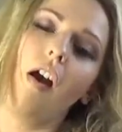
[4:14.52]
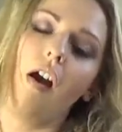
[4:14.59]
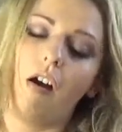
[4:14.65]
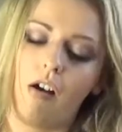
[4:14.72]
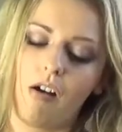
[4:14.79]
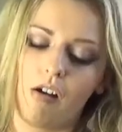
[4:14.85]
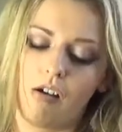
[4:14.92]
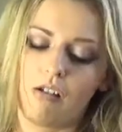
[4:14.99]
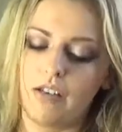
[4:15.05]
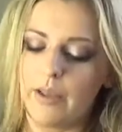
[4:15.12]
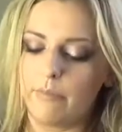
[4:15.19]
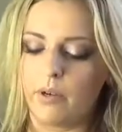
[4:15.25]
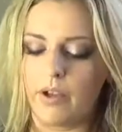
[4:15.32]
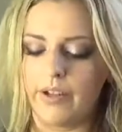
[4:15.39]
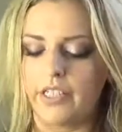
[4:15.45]
are
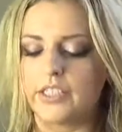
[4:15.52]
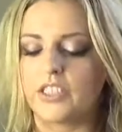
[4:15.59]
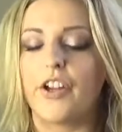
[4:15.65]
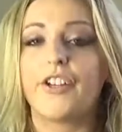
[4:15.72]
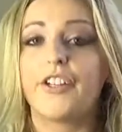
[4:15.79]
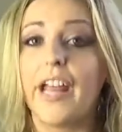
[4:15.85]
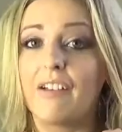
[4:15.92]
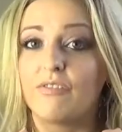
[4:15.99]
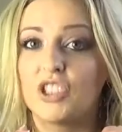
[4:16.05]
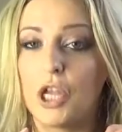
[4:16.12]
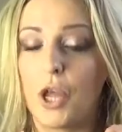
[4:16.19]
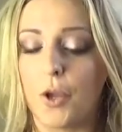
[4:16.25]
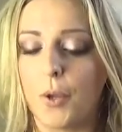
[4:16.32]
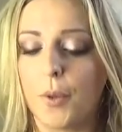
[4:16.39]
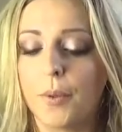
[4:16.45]
lip liners. I only have
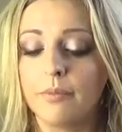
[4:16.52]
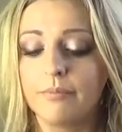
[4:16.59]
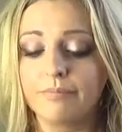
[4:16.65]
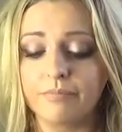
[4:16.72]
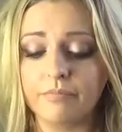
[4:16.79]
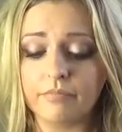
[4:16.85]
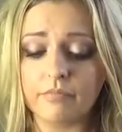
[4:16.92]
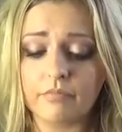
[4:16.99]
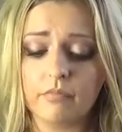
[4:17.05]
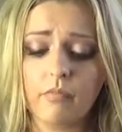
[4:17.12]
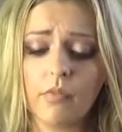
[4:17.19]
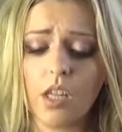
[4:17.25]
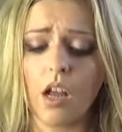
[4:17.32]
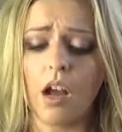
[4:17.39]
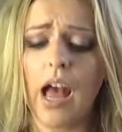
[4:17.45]
two.
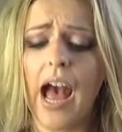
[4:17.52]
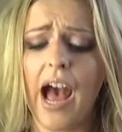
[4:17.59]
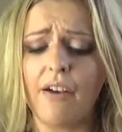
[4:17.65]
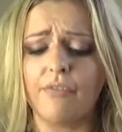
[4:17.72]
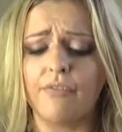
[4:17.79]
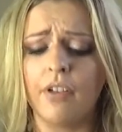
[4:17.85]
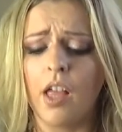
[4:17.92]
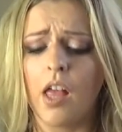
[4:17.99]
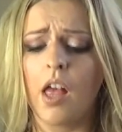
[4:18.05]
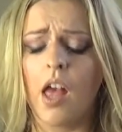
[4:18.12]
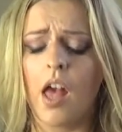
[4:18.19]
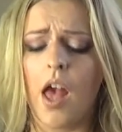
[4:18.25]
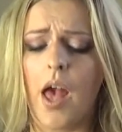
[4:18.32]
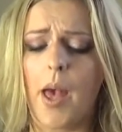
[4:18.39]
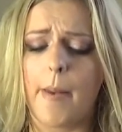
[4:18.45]
I have
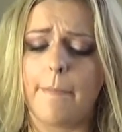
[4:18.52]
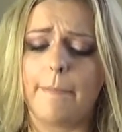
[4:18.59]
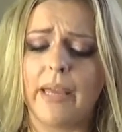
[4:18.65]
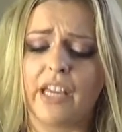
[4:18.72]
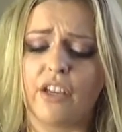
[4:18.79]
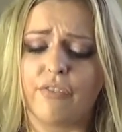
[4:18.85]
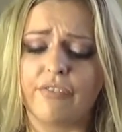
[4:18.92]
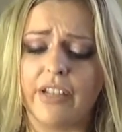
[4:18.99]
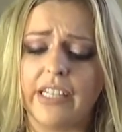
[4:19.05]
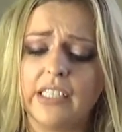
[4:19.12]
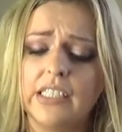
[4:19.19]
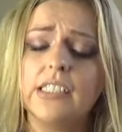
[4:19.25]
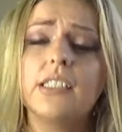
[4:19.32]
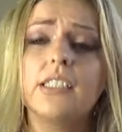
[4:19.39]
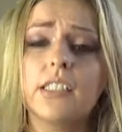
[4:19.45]
Pink
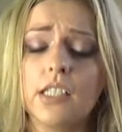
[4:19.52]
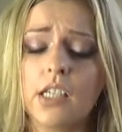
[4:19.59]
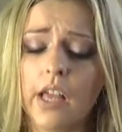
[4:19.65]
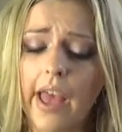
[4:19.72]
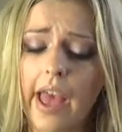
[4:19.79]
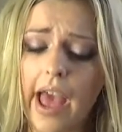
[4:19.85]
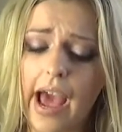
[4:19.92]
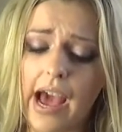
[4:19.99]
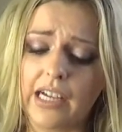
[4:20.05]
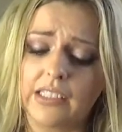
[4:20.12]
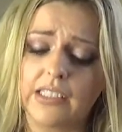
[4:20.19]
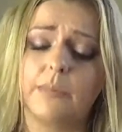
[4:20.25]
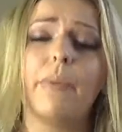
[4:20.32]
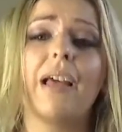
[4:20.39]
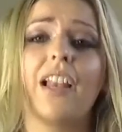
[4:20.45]
Venus
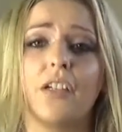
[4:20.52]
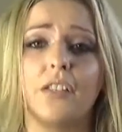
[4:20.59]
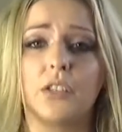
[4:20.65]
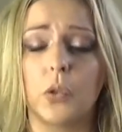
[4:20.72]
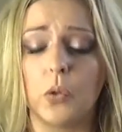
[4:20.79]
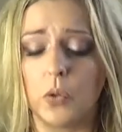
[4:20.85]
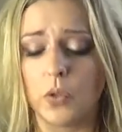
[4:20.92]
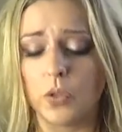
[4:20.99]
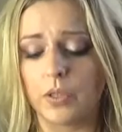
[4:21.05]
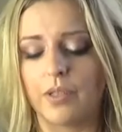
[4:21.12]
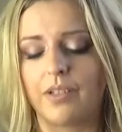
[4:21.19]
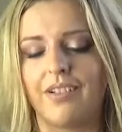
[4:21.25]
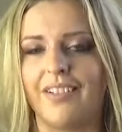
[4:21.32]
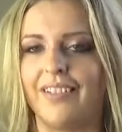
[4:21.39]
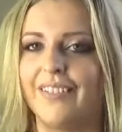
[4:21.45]
and Pillowtalk.
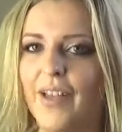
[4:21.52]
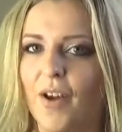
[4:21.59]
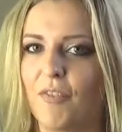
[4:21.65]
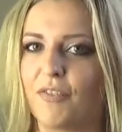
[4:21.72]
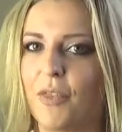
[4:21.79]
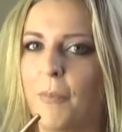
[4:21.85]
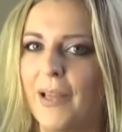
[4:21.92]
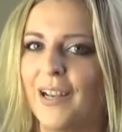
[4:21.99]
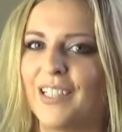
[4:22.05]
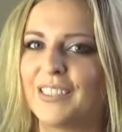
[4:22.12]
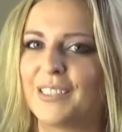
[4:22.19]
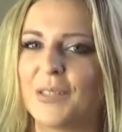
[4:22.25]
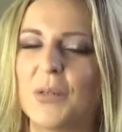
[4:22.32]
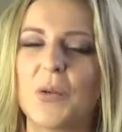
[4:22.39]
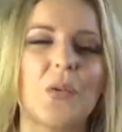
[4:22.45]
Love the
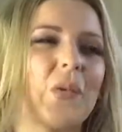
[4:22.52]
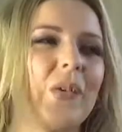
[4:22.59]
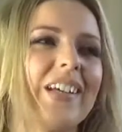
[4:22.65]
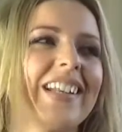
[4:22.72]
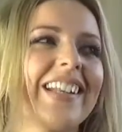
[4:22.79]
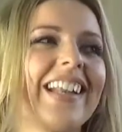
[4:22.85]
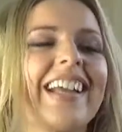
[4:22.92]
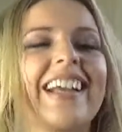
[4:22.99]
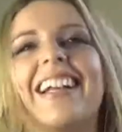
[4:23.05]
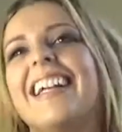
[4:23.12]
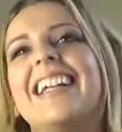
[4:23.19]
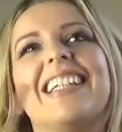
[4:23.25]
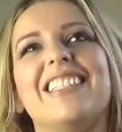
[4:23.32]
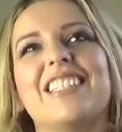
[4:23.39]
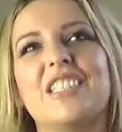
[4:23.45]
Pillowtalk one.
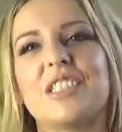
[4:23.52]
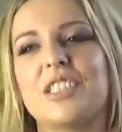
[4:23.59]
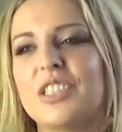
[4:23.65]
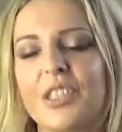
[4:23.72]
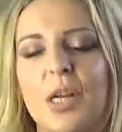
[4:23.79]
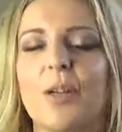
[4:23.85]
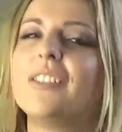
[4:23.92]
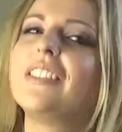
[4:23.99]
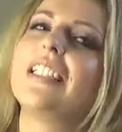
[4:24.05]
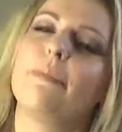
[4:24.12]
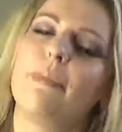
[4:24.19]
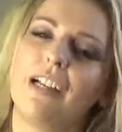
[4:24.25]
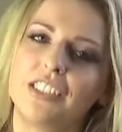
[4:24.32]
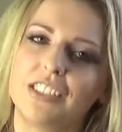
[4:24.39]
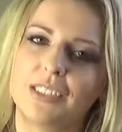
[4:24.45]
Just totally
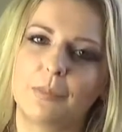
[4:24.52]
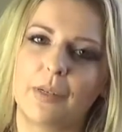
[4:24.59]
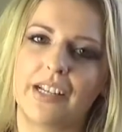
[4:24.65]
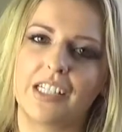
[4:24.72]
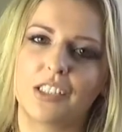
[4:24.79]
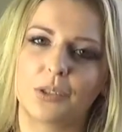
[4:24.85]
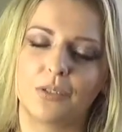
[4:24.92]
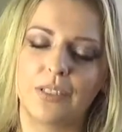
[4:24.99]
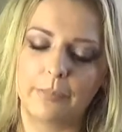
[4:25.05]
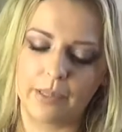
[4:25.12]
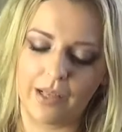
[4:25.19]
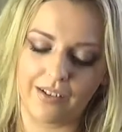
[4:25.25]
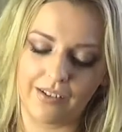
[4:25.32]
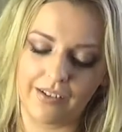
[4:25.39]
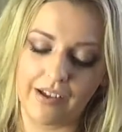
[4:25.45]
matches my natural lip
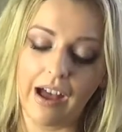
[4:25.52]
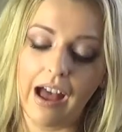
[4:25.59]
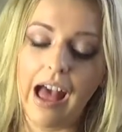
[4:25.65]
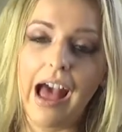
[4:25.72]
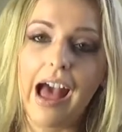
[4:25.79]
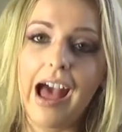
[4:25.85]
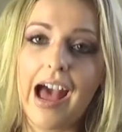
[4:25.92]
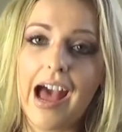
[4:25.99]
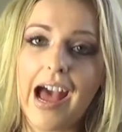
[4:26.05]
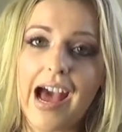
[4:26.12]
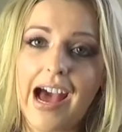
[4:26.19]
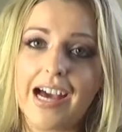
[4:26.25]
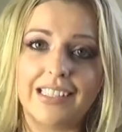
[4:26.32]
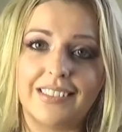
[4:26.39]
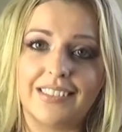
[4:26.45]
colour
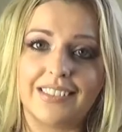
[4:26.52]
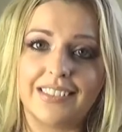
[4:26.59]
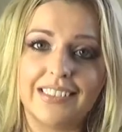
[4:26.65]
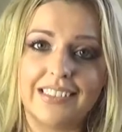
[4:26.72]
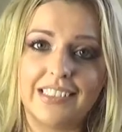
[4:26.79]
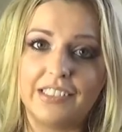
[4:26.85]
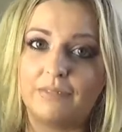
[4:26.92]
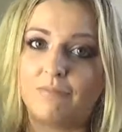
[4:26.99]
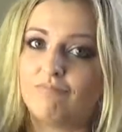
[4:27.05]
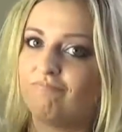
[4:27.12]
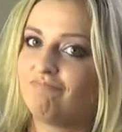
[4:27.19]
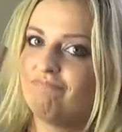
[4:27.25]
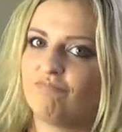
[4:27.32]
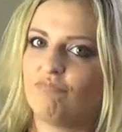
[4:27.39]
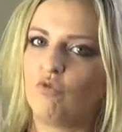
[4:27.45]
and it's a
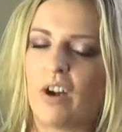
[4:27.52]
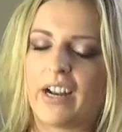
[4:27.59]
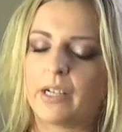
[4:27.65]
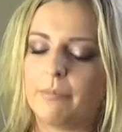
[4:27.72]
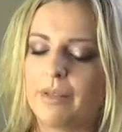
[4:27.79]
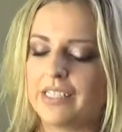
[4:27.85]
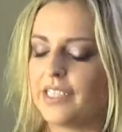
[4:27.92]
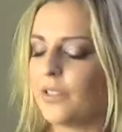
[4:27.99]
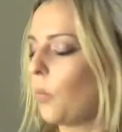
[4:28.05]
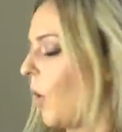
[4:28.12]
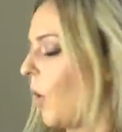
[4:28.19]
recommended